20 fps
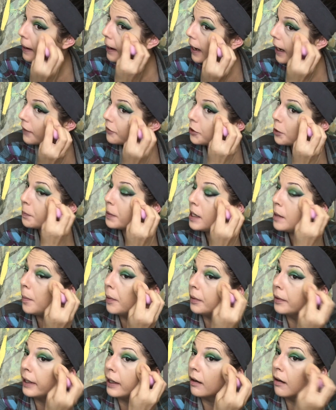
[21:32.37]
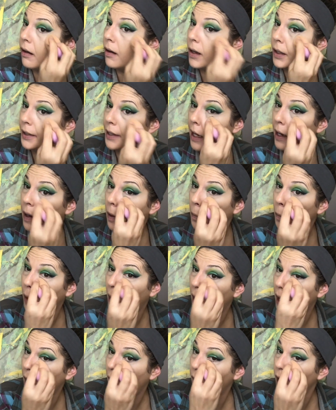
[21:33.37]
after peopling all day at
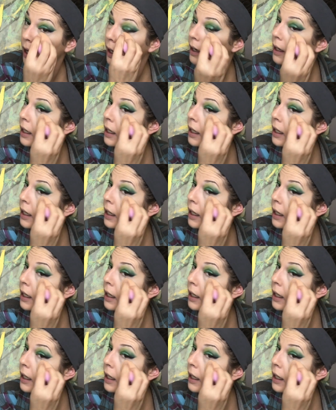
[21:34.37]
work,